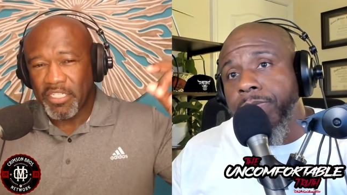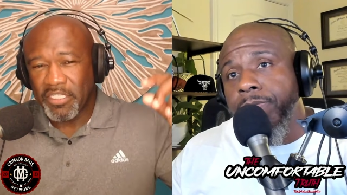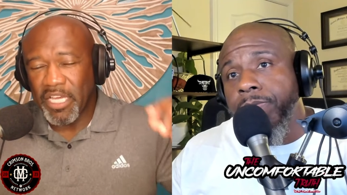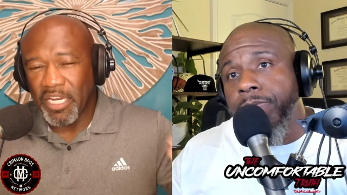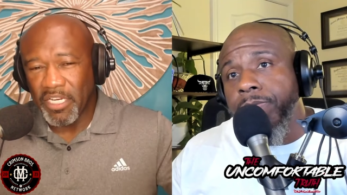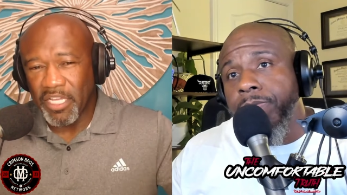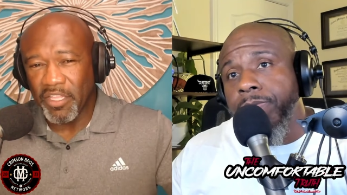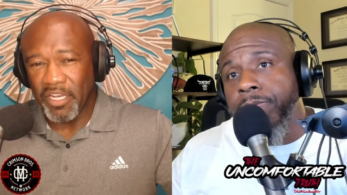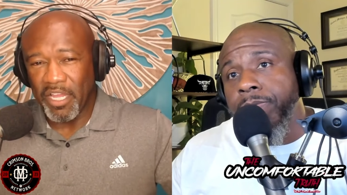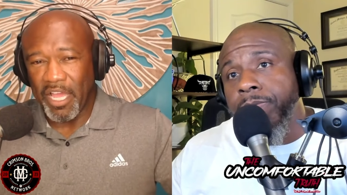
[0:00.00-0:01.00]
Speaker 1: tell
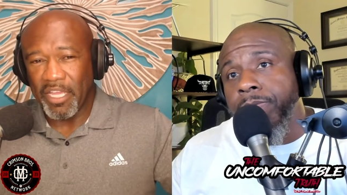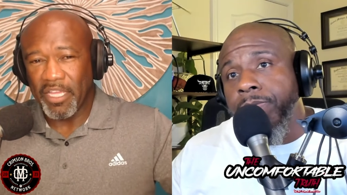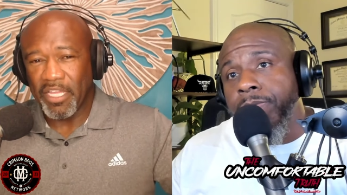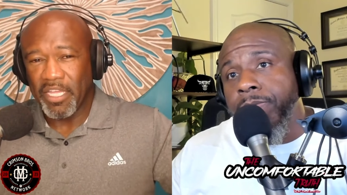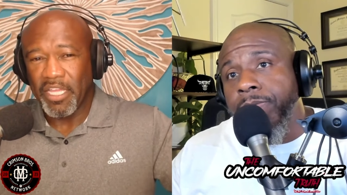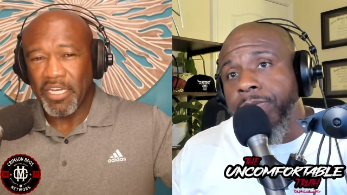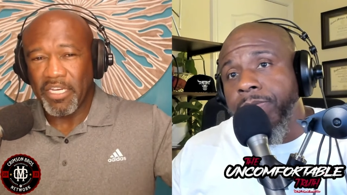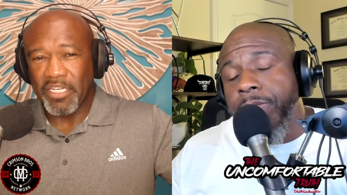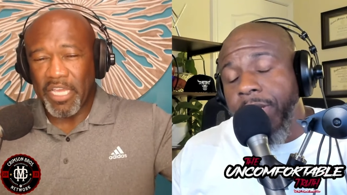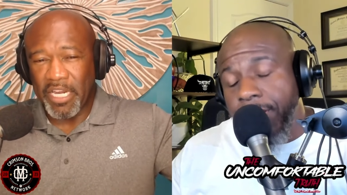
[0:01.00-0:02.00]
another lie,
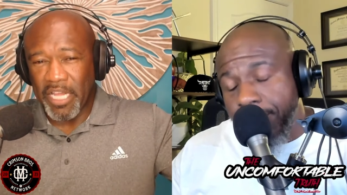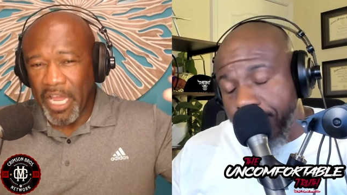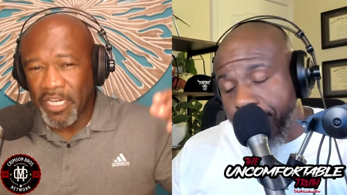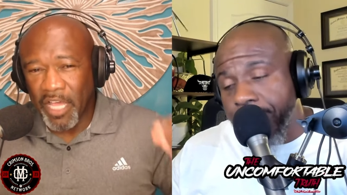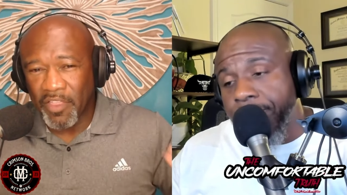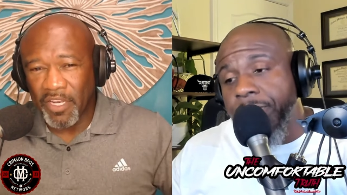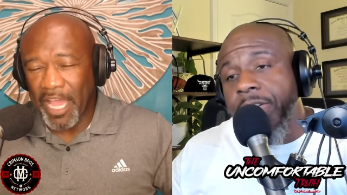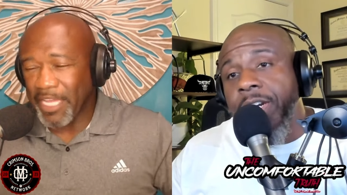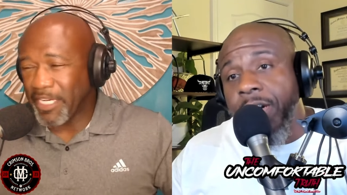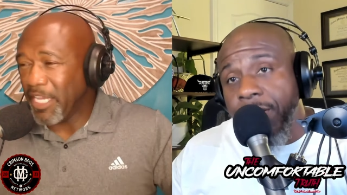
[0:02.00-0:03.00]
then yep. another
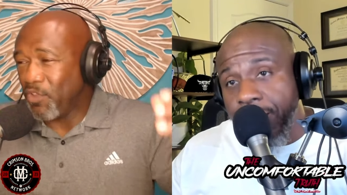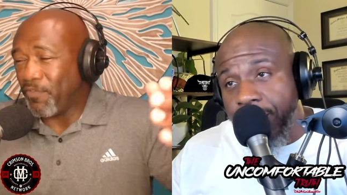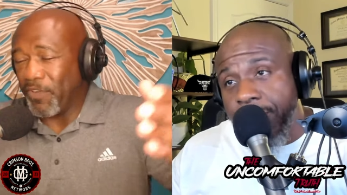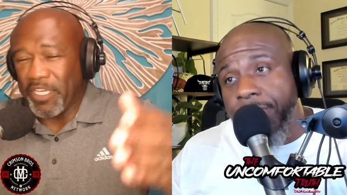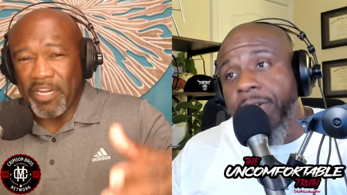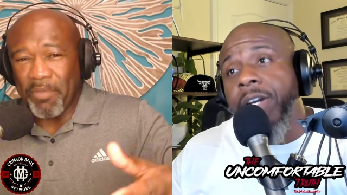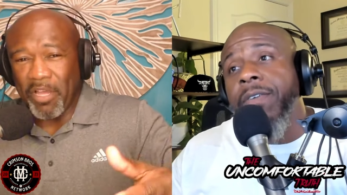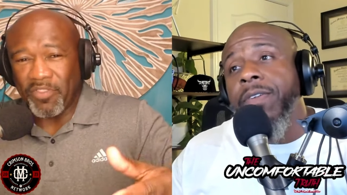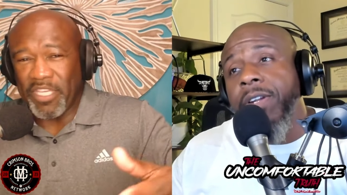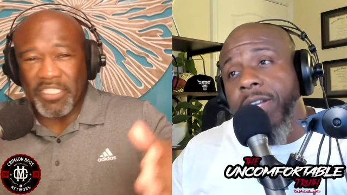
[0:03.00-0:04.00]
lie, then All you right. forget
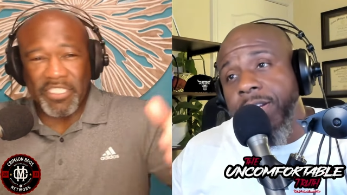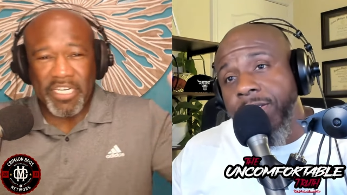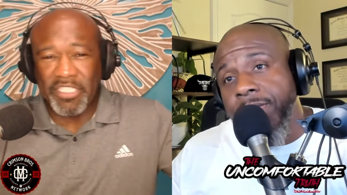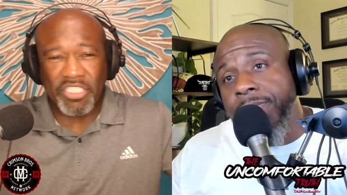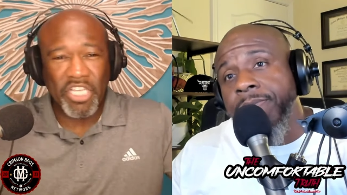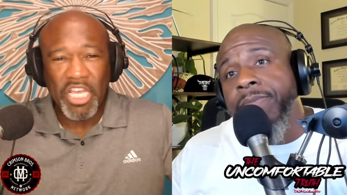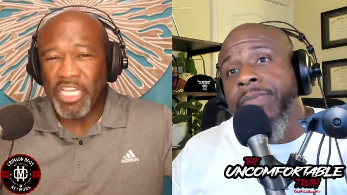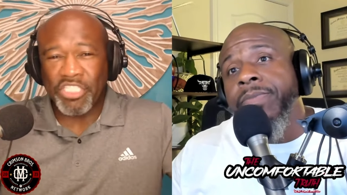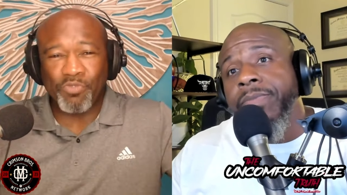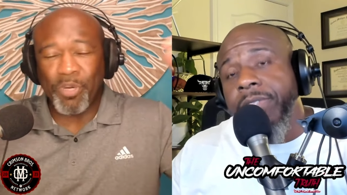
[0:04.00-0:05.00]
about All this, right. and it's
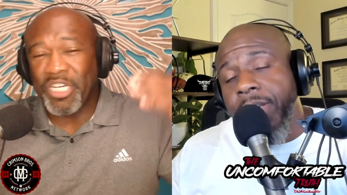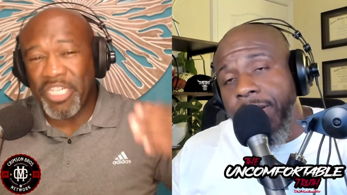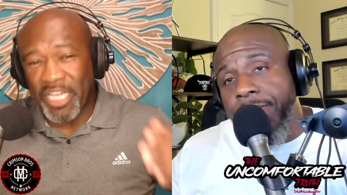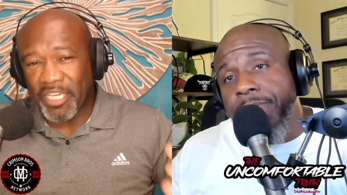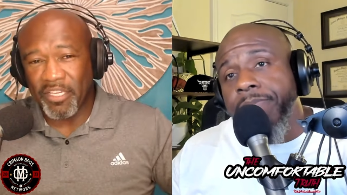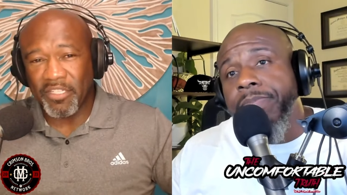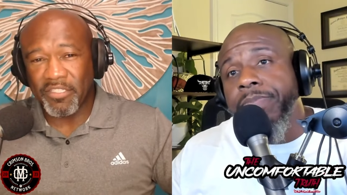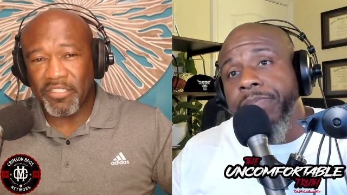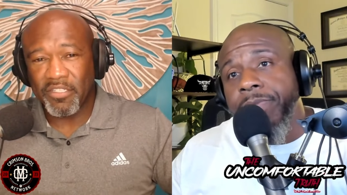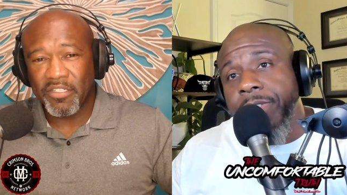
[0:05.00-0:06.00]
it's
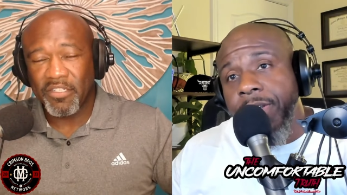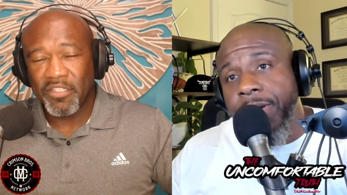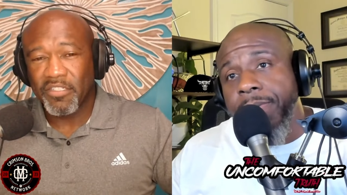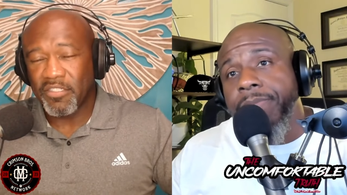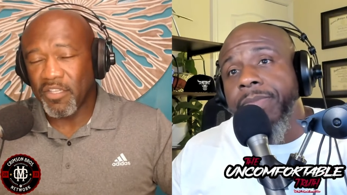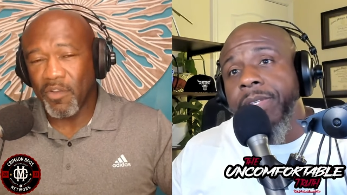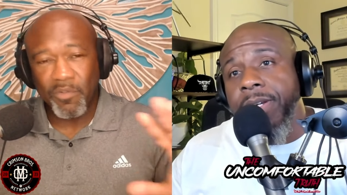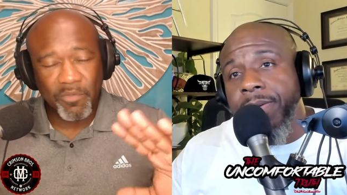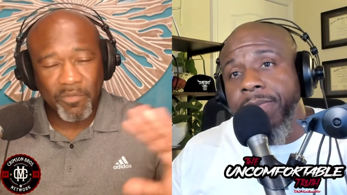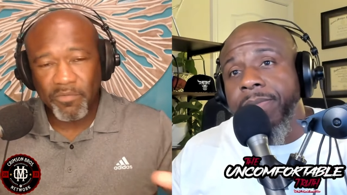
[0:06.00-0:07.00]
ridiculous.
Speaker 2: Yeah. So
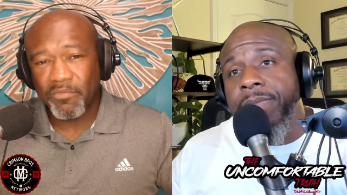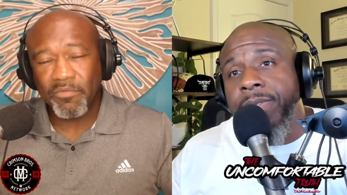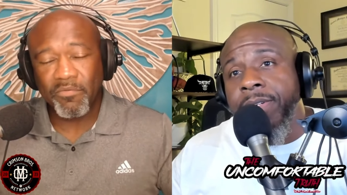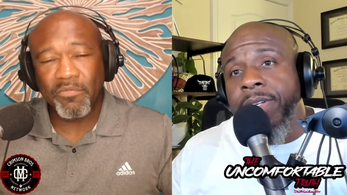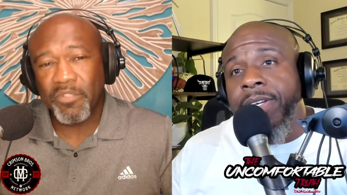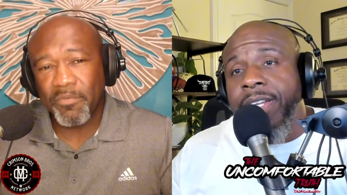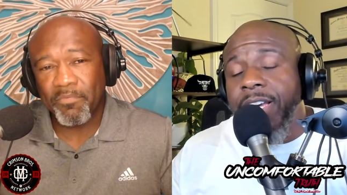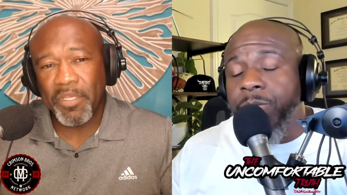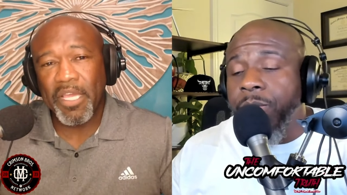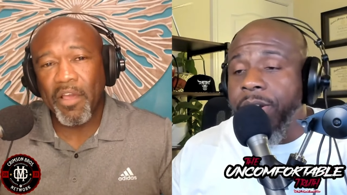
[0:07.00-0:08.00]
yep.
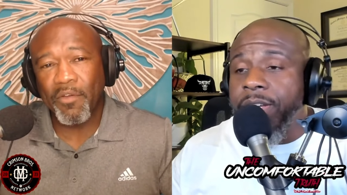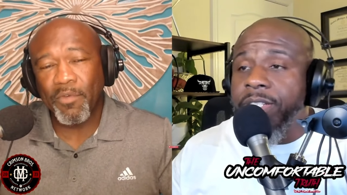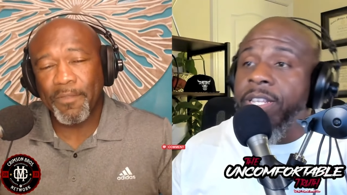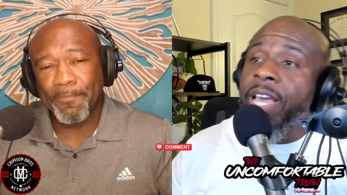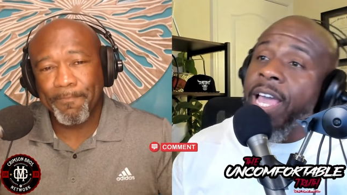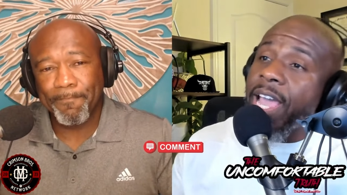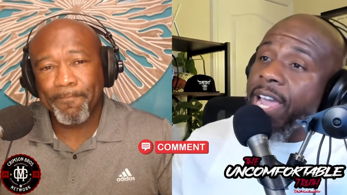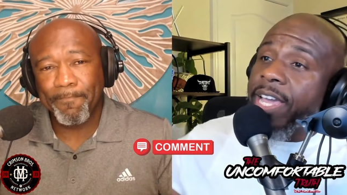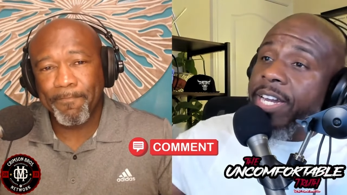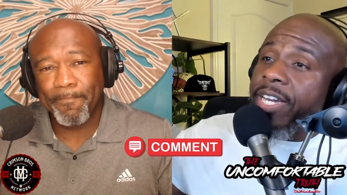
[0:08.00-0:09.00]
That's yeah. what it is.
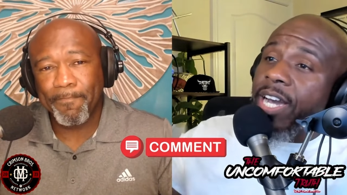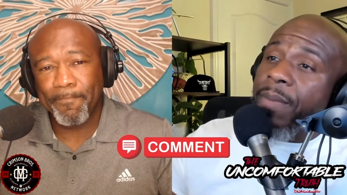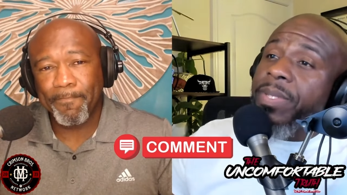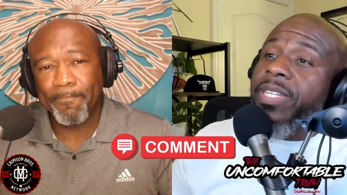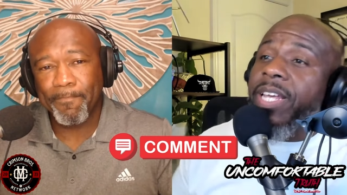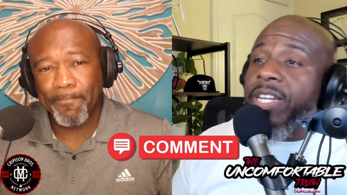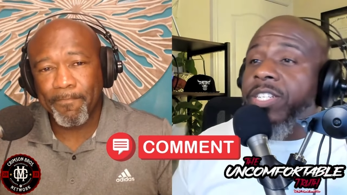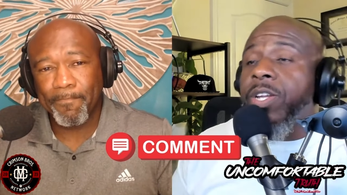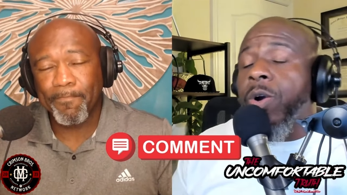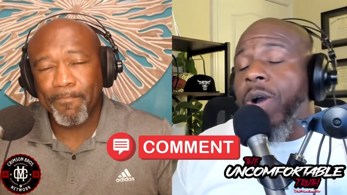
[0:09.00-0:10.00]
Hey, in the comments, let
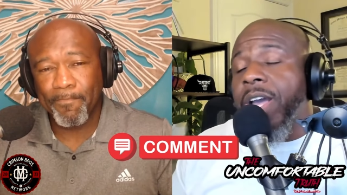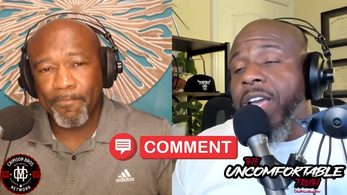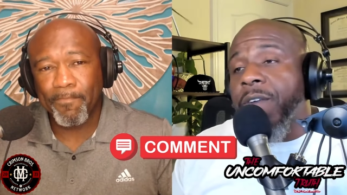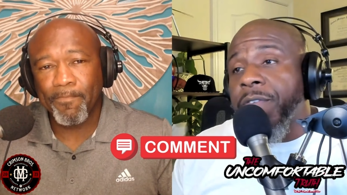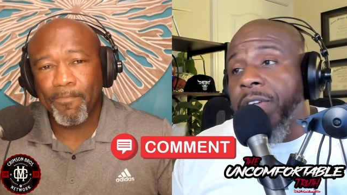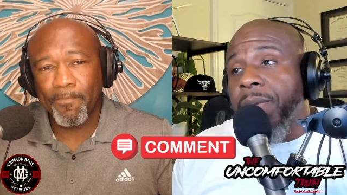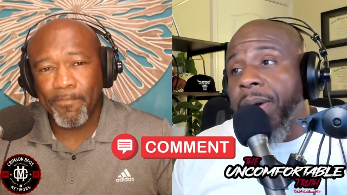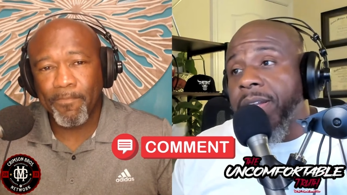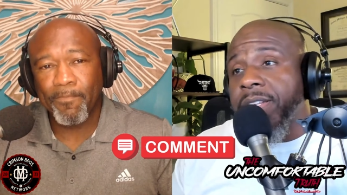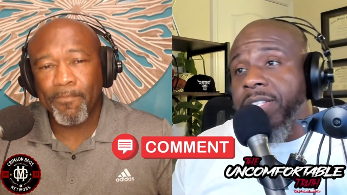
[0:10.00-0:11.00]
us know how y'all feel
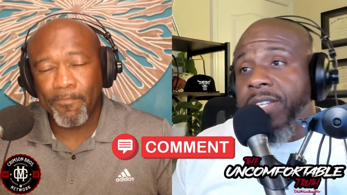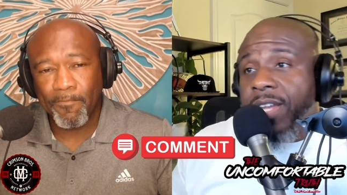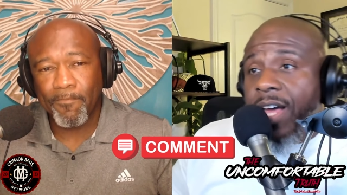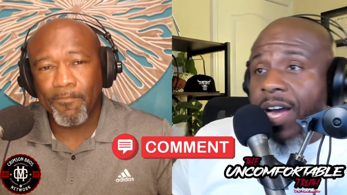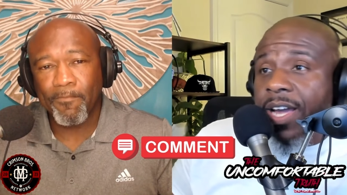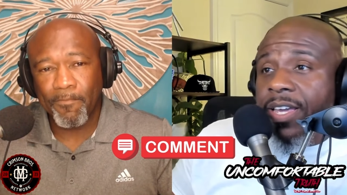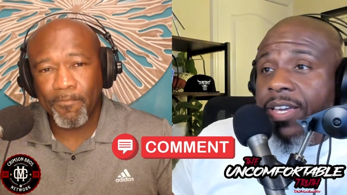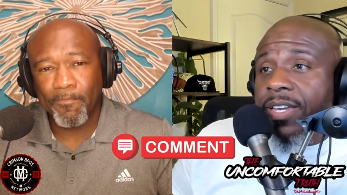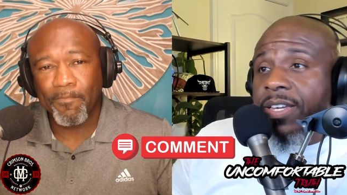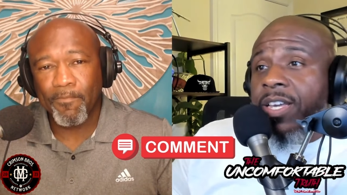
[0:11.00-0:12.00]
about this lying,